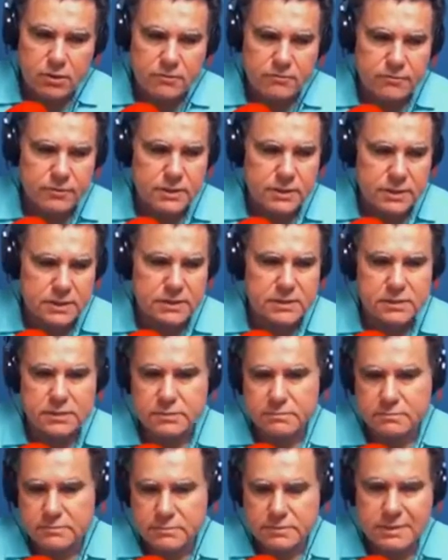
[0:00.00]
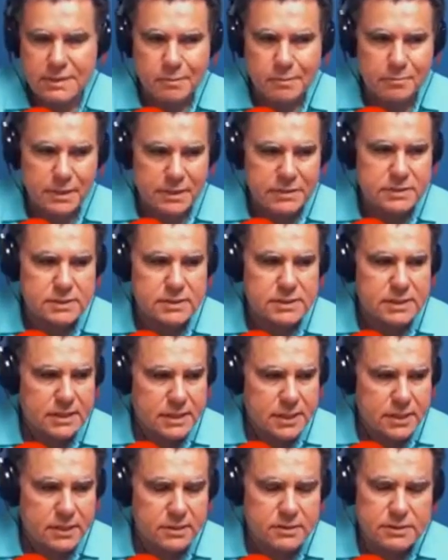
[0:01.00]
for at least some places a
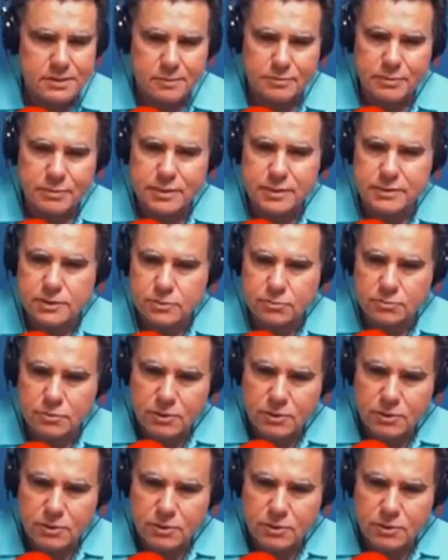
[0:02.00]
year, some places will